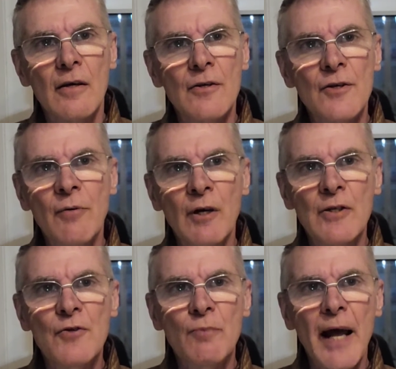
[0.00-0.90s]
So I
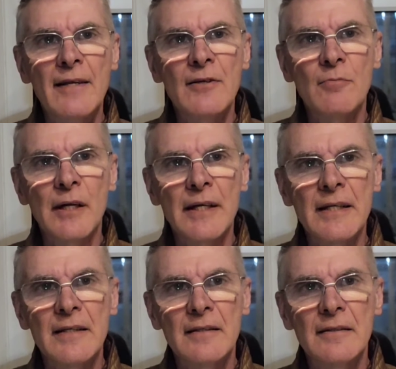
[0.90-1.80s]
just
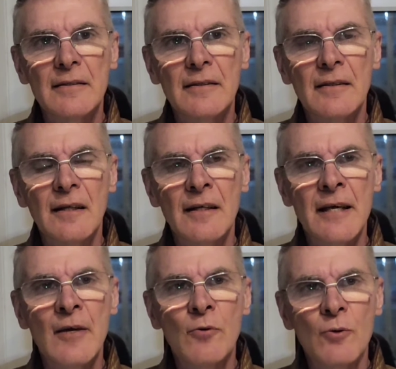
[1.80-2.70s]
randomly, a
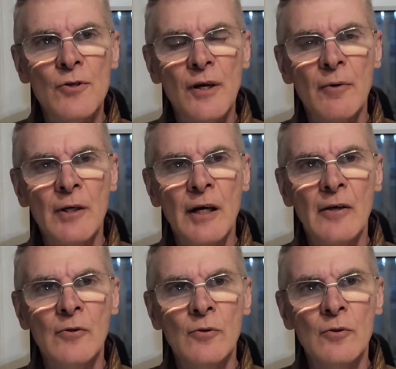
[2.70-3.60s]
year or so
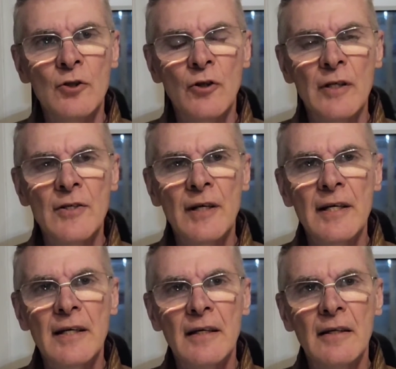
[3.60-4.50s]
ago, tried
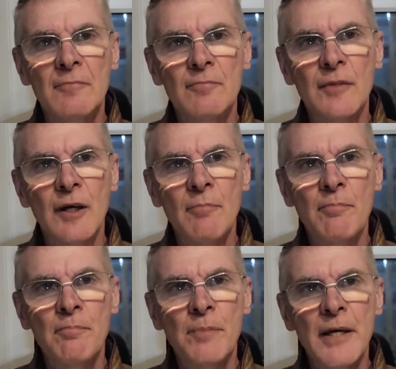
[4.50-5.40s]
taking a
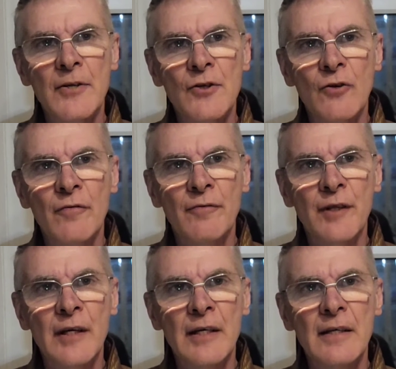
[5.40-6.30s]
picture of
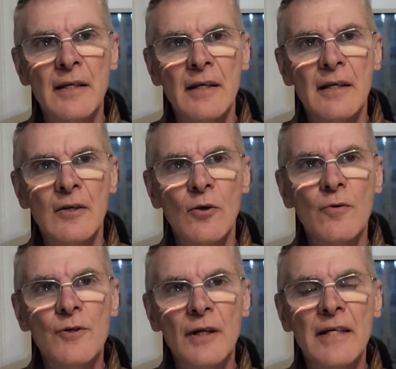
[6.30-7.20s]
the
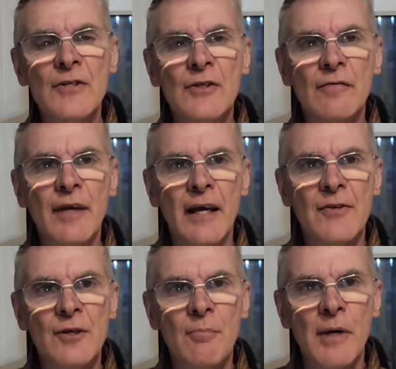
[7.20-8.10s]
constellation of
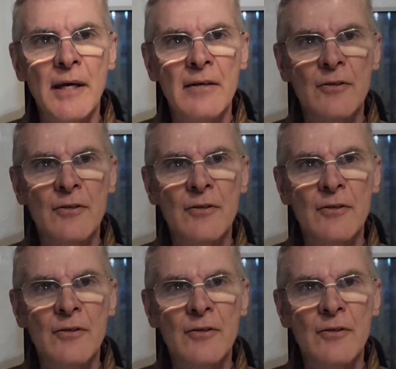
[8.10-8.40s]
Cassiopeia,